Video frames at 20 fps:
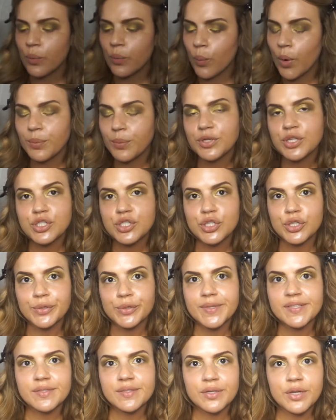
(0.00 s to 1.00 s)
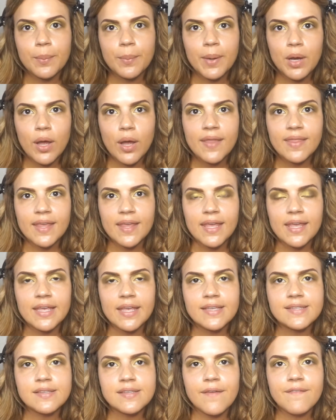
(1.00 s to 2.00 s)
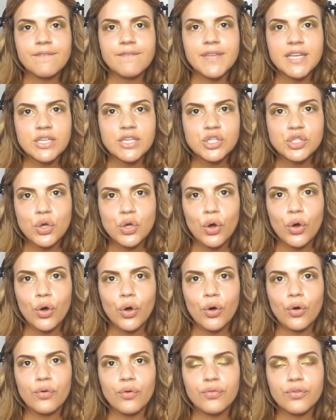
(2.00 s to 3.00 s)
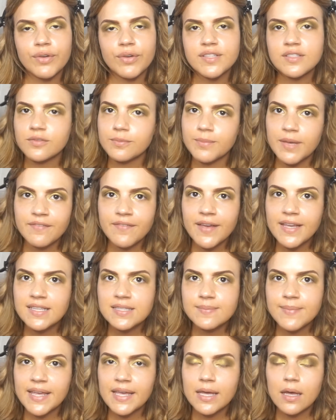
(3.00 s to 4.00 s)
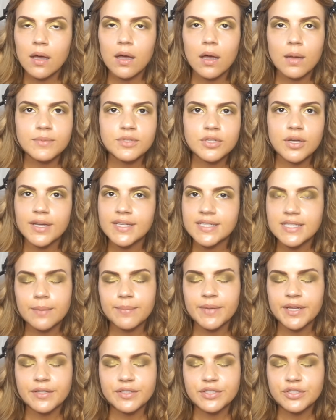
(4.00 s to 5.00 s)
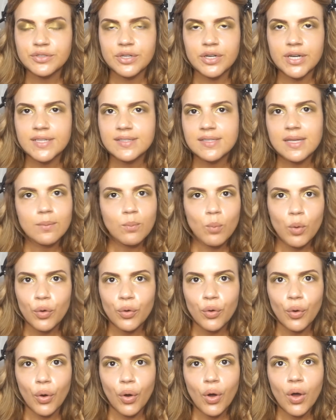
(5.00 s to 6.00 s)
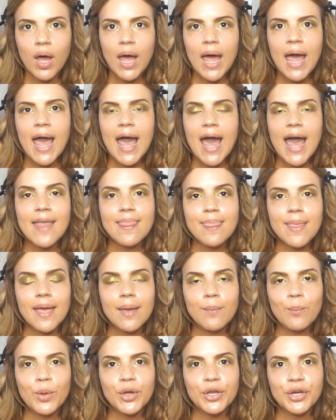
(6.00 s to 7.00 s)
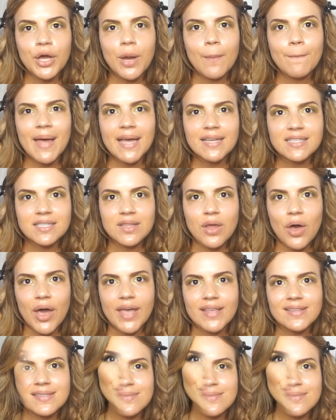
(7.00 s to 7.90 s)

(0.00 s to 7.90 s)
what I'm going to do is I'm going to apply these, finish off the rest of my face makeup, tidy up my under eyes and whatnot, and then we're going to come back to the eyes.